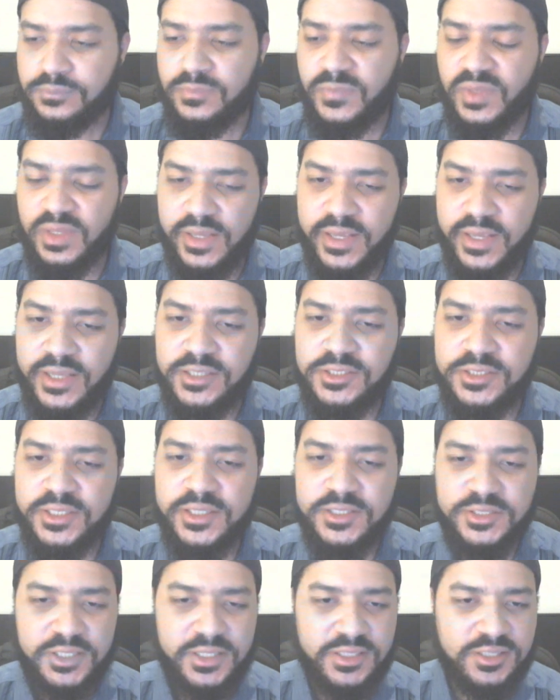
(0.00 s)
yes,
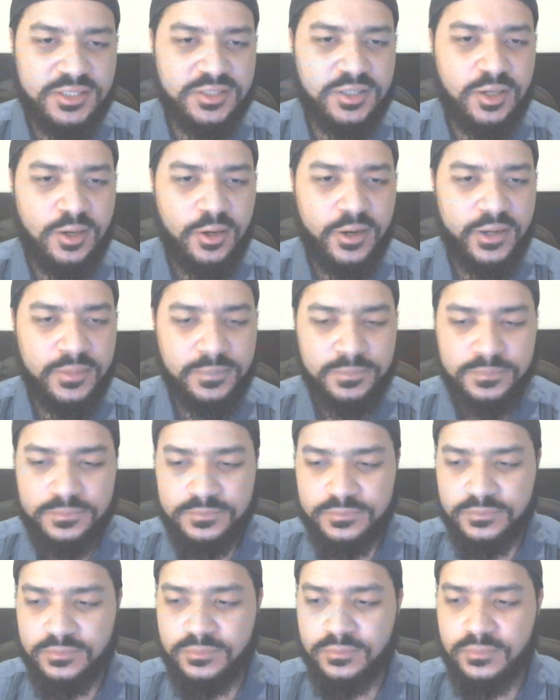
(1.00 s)
yes, yes. All right.
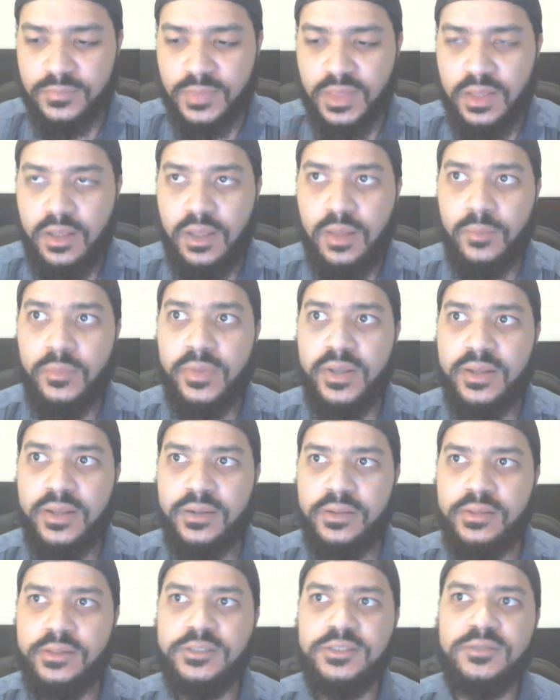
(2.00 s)

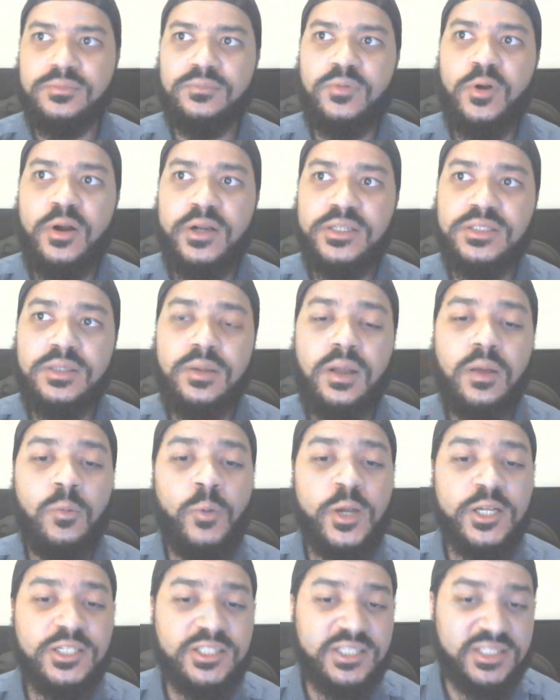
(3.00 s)
But as far as
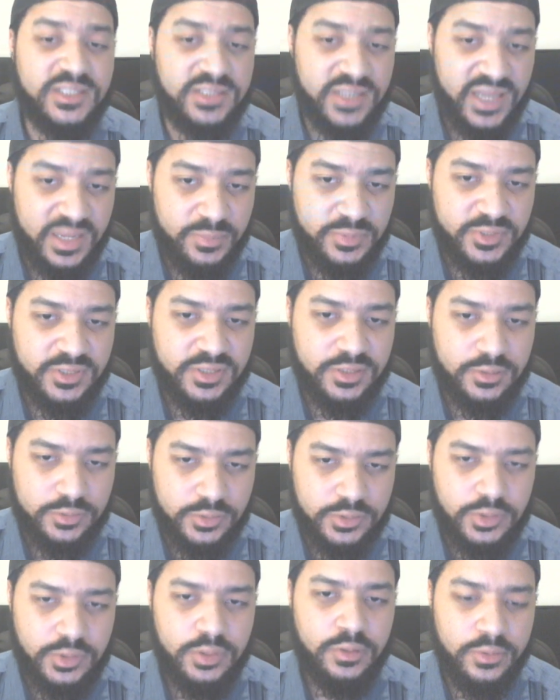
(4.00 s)
Wesley Snipes is
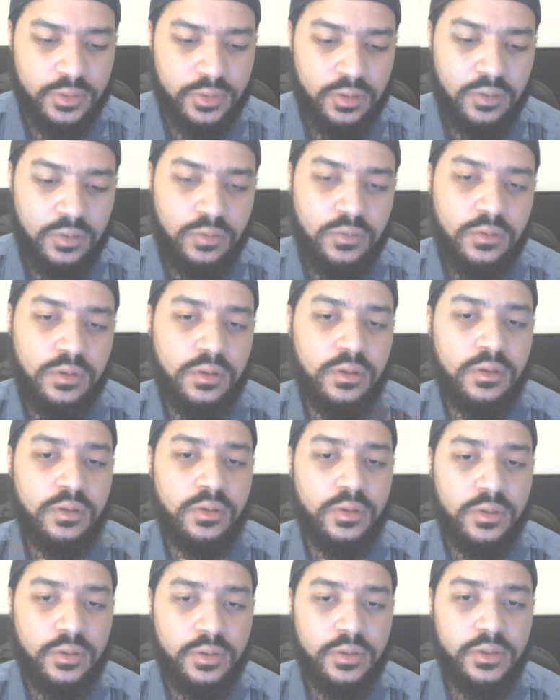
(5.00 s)
concerned, though,
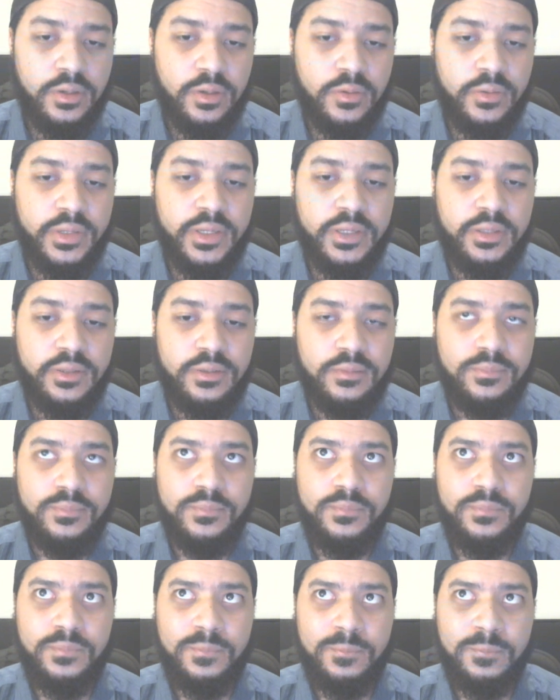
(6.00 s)

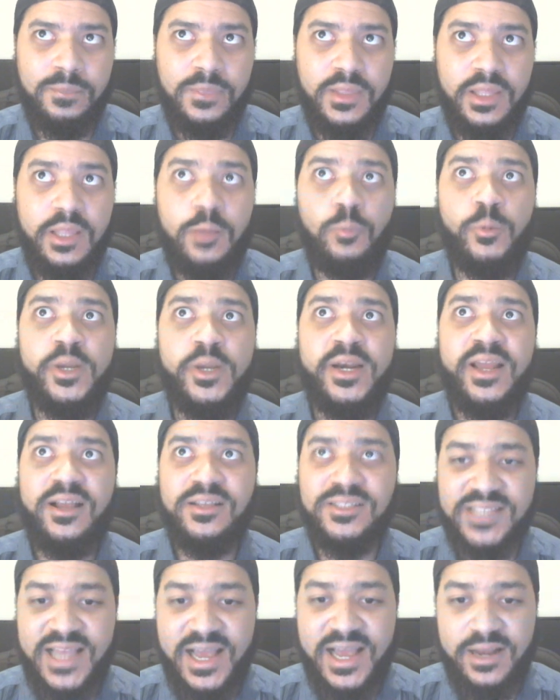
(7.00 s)
he went
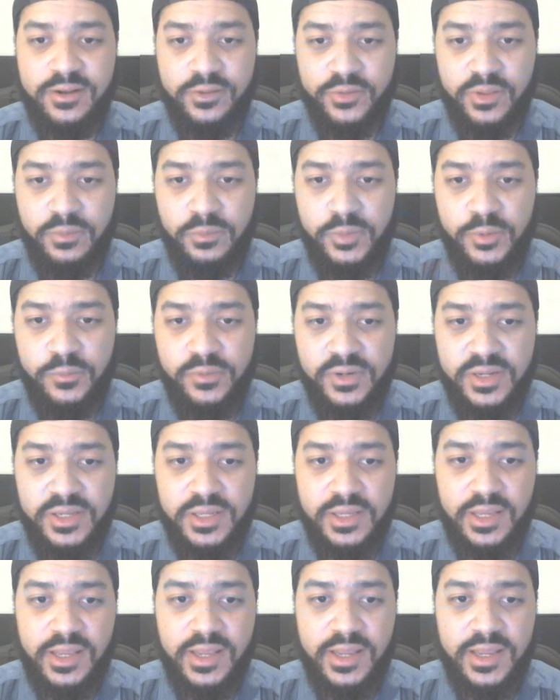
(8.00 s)
outside in the
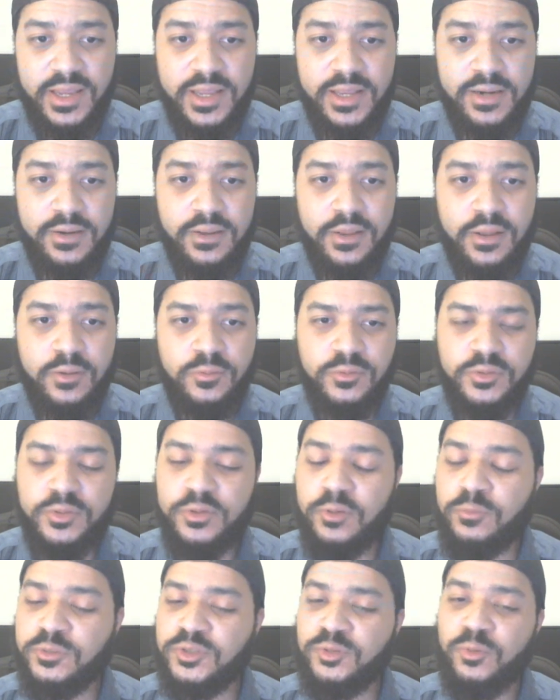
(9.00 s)
community and
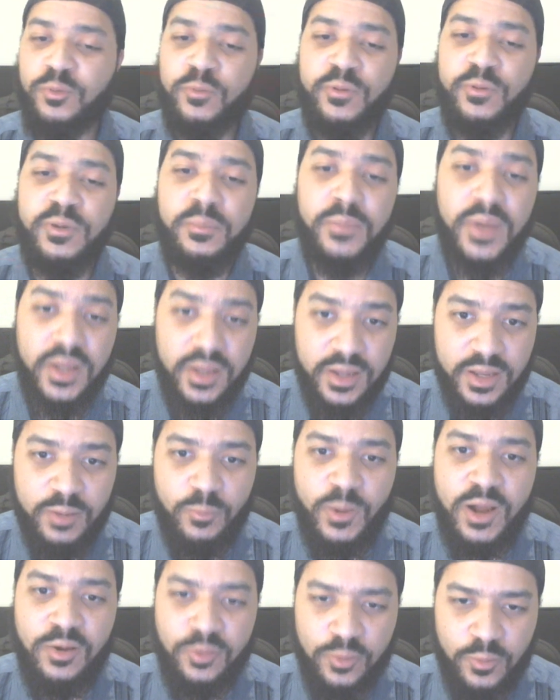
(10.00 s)
was throwing mud
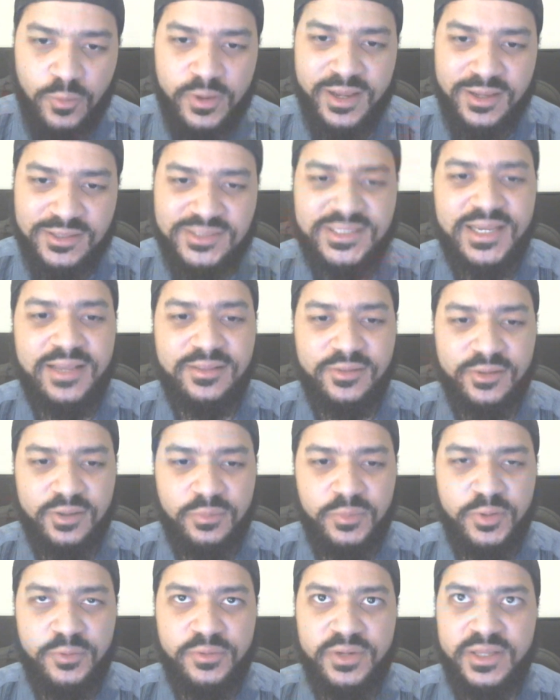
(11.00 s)
while going outside in the
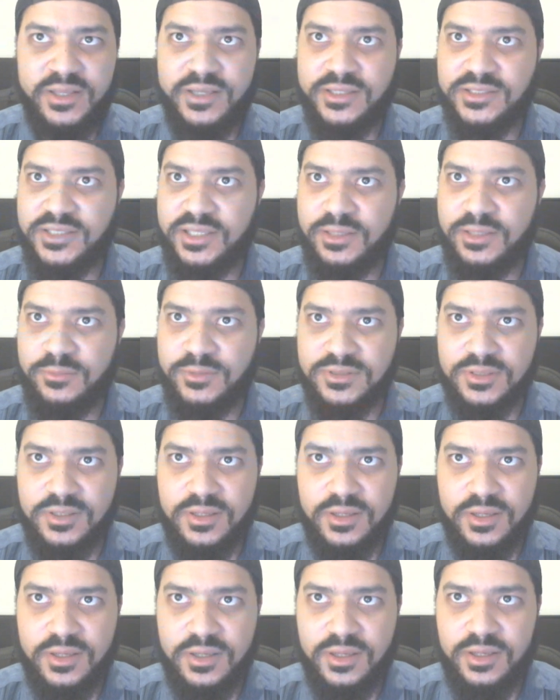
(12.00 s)
community because he was,
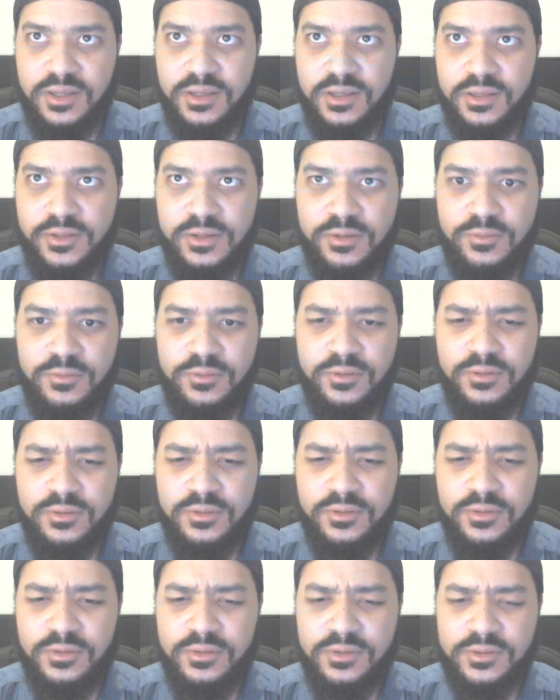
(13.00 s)
you know,
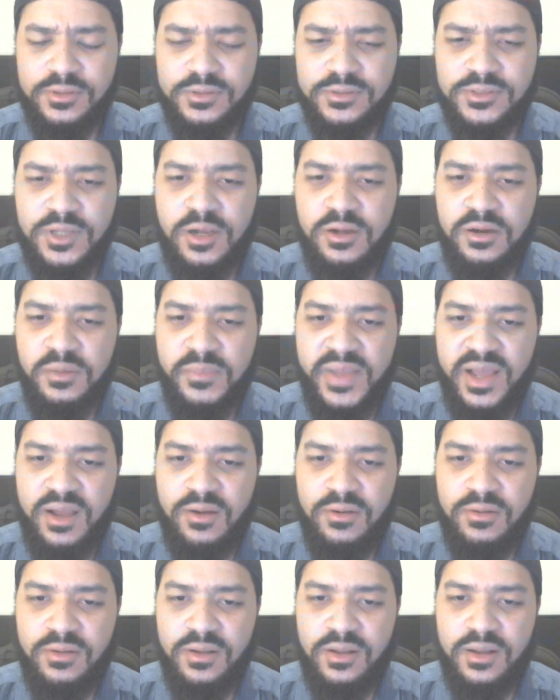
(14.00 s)
talking
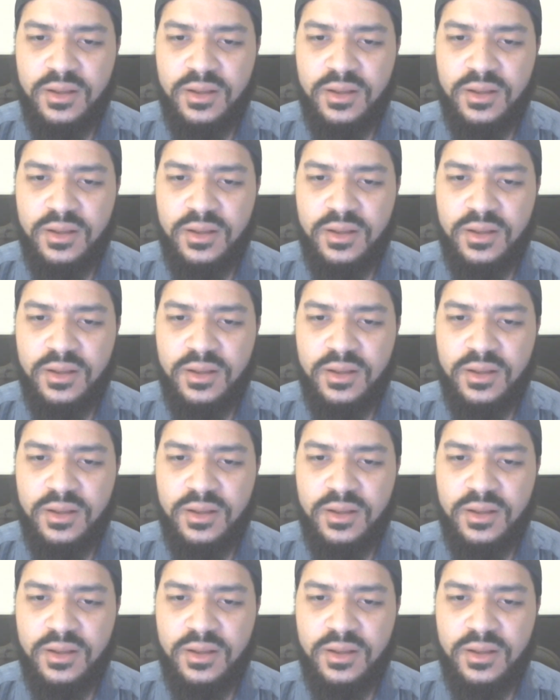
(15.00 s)
about